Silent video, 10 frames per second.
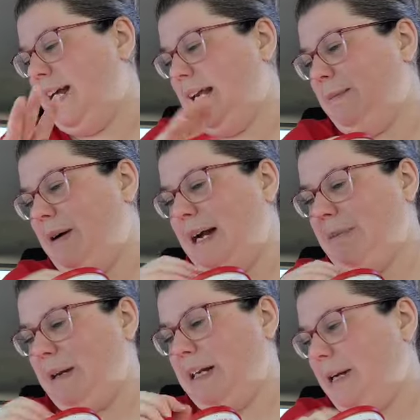I like
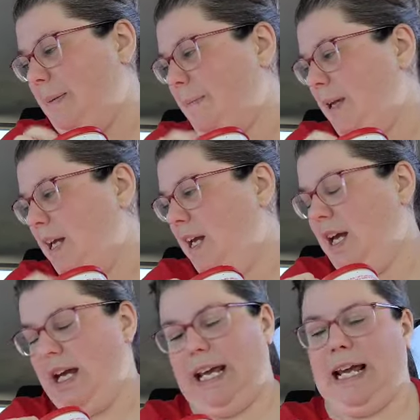mine medium,
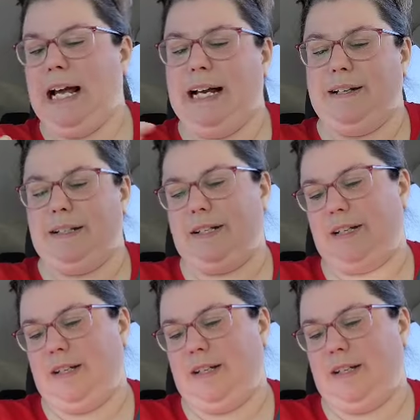and